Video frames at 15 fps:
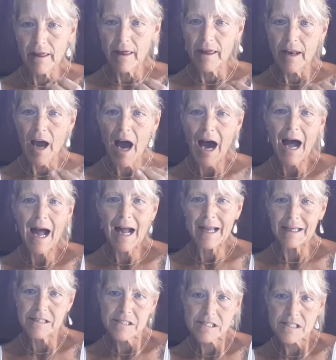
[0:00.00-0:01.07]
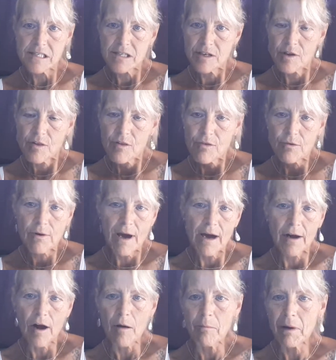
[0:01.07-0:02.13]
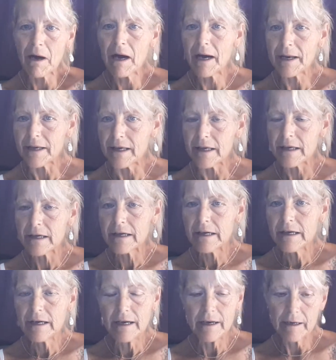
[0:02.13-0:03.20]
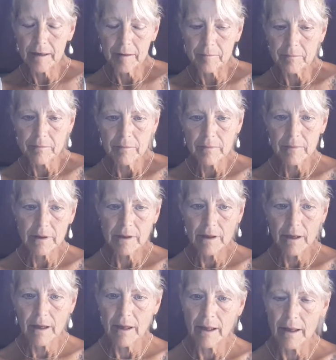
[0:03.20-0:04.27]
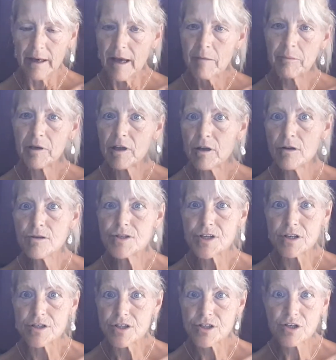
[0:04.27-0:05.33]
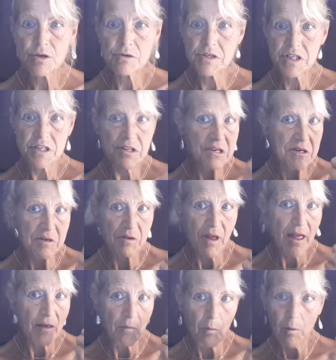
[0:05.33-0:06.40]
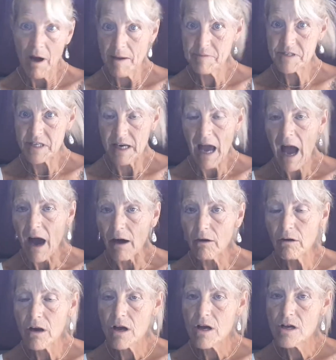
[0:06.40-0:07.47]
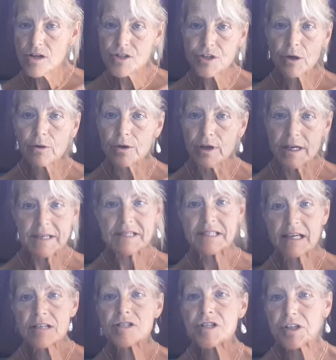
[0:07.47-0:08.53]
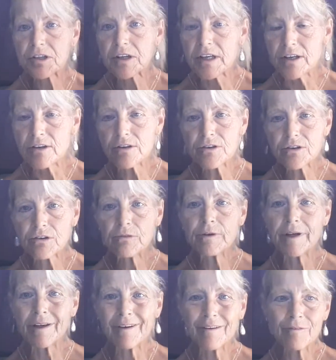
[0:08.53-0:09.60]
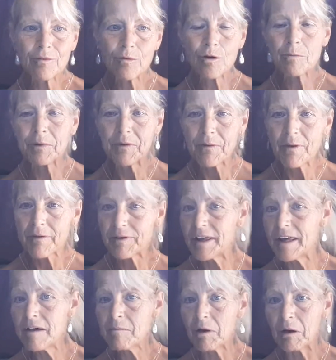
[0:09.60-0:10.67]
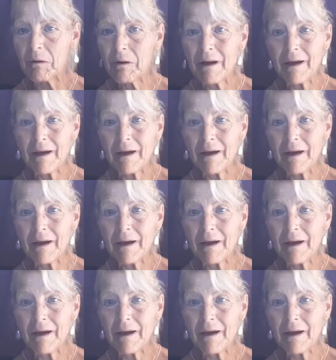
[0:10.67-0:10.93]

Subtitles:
it hides throughout our body, and Epclusa just goes in there and wipes it out. So essentially, you're doing a form of chemo.